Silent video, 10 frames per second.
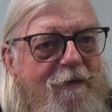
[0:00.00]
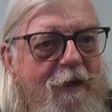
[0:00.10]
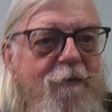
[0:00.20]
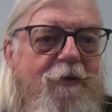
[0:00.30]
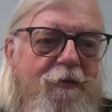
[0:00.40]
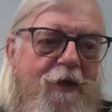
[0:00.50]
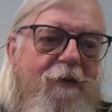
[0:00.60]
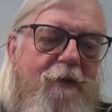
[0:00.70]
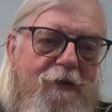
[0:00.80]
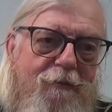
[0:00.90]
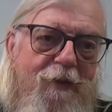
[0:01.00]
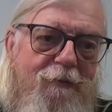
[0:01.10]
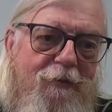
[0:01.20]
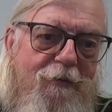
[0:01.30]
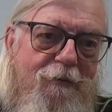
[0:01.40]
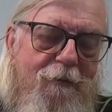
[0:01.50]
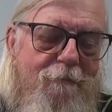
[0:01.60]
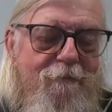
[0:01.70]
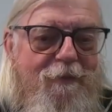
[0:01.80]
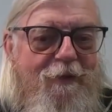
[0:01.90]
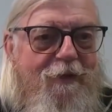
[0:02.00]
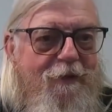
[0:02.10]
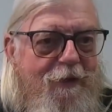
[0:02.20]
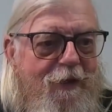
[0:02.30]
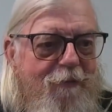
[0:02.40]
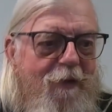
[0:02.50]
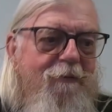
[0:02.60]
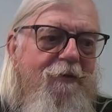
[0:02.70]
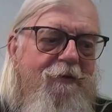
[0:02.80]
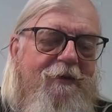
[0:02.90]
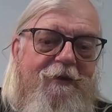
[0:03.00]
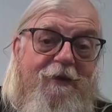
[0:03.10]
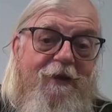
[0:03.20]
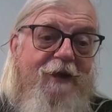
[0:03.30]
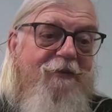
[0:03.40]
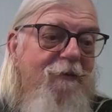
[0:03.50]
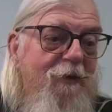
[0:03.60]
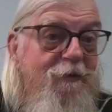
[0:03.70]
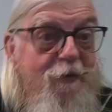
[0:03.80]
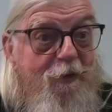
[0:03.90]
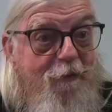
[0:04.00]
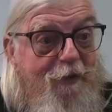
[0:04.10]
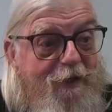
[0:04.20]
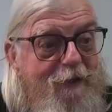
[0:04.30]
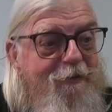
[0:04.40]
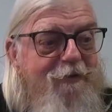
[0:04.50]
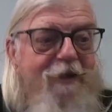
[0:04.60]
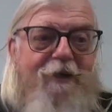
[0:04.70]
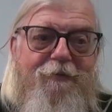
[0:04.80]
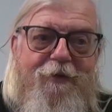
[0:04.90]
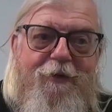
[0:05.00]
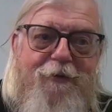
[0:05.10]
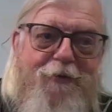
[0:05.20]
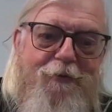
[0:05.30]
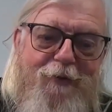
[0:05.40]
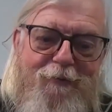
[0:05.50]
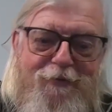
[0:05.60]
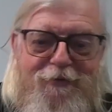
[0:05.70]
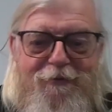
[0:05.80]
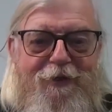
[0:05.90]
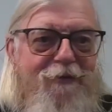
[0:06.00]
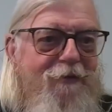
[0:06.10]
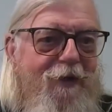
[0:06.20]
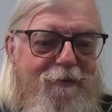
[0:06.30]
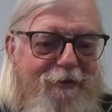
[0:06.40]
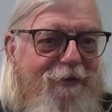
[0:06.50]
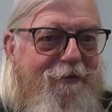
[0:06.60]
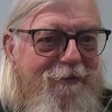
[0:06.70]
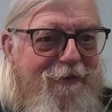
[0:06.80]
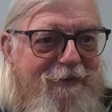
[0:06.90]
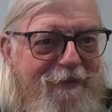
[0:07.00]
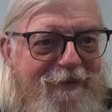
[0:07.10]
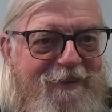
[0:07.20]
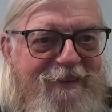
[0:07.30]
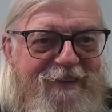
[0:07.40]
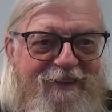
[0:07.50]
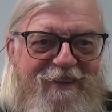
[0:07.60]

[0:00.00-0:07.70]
I'm just writing about the people, town. I'm just actually I'm not doing all the writing. I'm just taking it from the old newspapers and transcribing it.